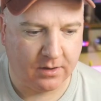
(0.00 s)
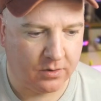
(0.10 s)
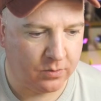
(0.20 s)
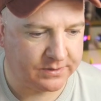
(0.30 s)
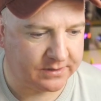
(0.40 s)

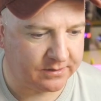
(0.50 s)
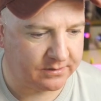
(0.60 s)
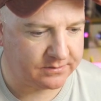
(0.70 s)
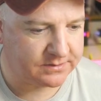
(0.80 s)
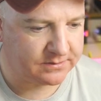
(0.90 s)
Oh, did I not?
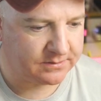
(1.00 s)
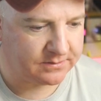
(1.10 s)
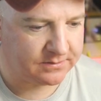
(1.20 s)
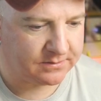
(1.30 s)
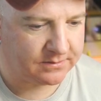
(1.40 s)
It
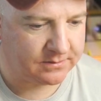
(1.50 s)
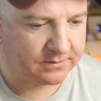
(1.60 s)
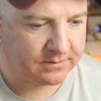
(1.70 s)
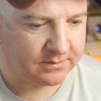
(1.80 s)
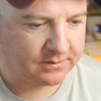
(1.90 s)
got deleted by
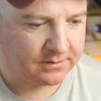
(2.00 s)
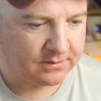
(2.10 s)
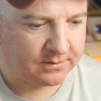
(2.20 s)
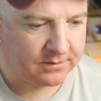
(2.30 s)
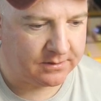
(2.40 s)
accident.
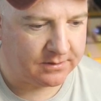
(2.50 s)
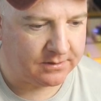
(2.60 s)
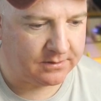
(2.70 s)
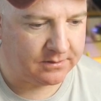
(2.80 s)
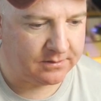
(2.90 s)
I don't know if you
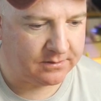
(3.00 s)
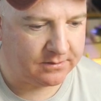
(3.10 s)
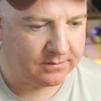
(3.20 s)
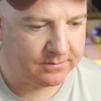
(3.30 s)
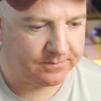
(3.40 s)
can
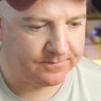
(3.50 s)
uh, see it.